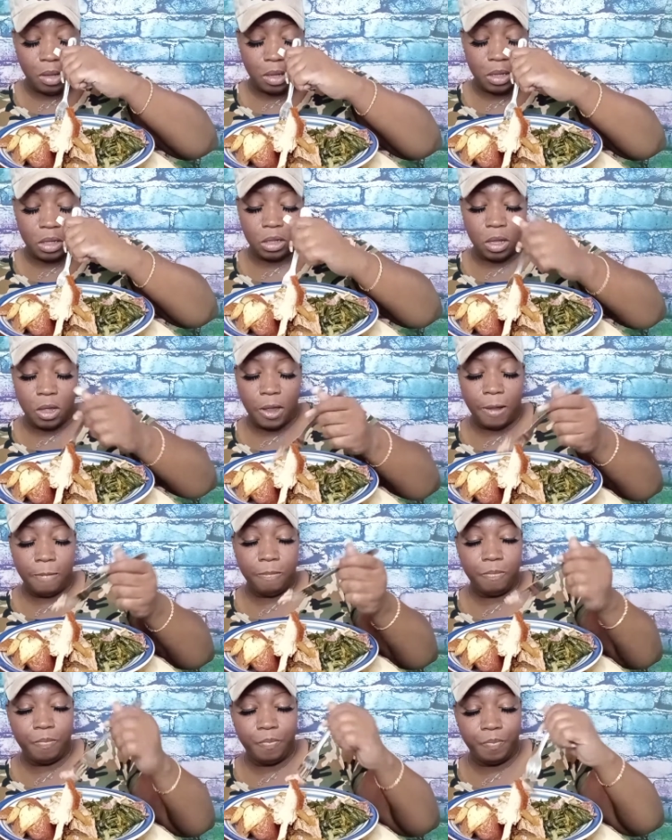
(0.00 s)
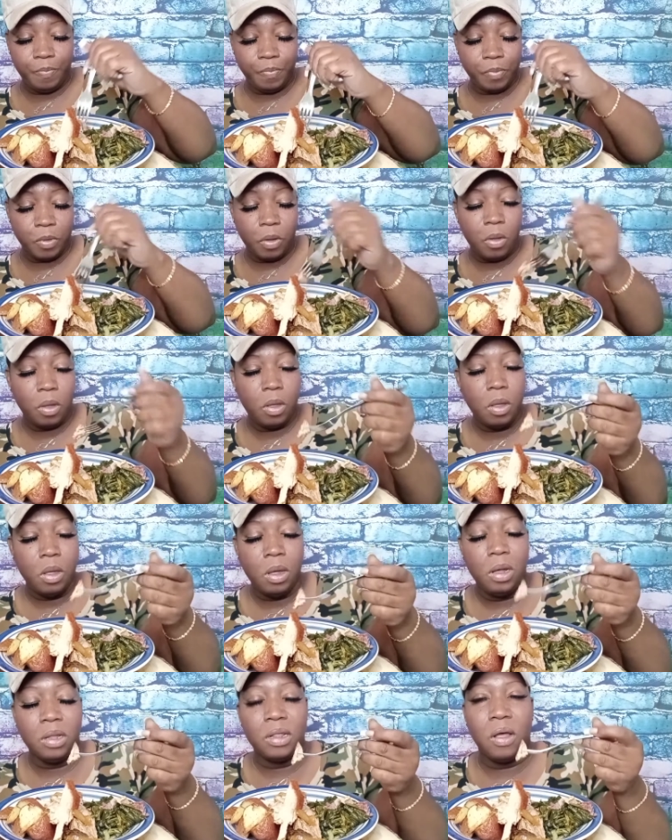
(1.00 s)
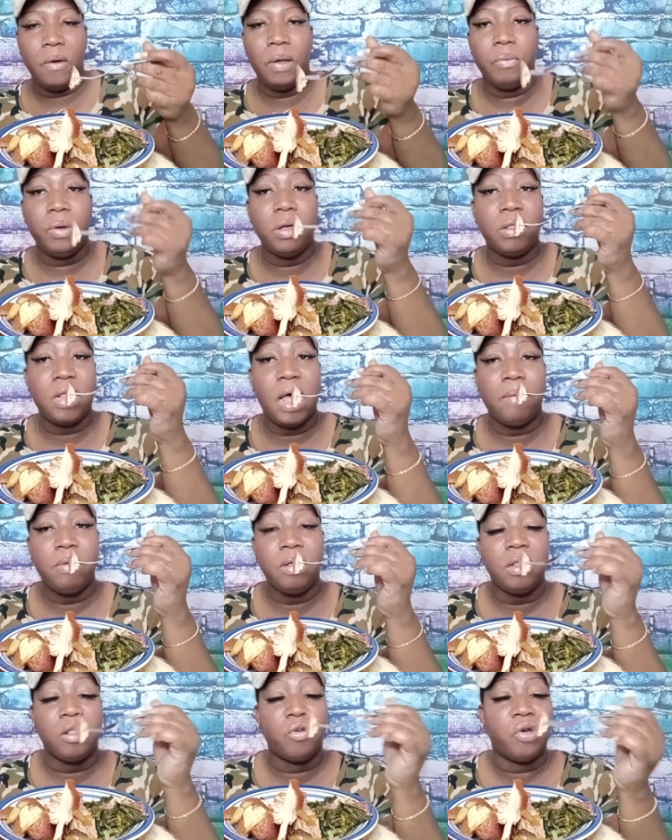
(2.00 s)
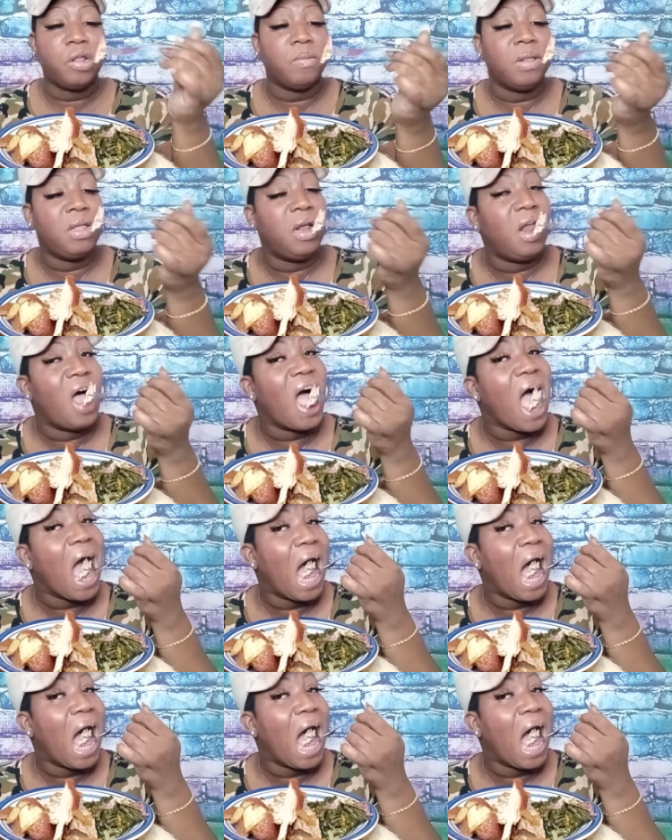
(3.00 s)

It's good. So in real time, this is Christmas dinner.